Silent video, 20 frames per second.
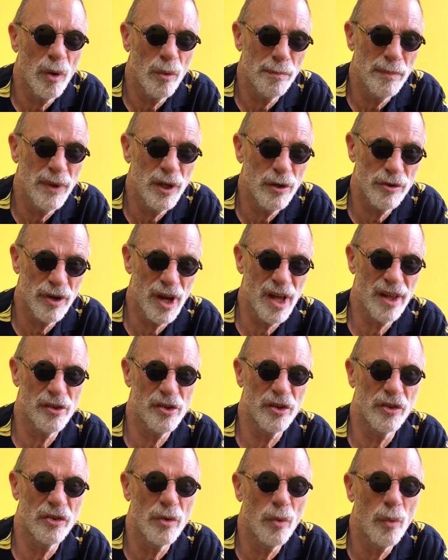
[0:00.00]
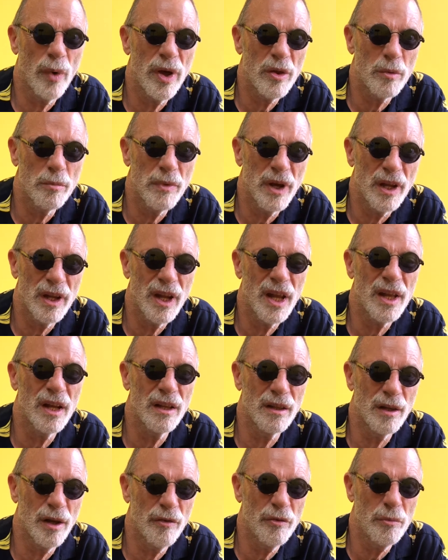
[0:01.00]
a meteorologist, a weatherman, and
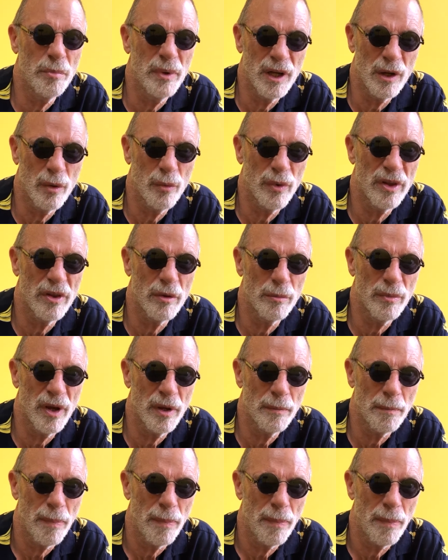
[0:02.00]
I loved being a weatherman.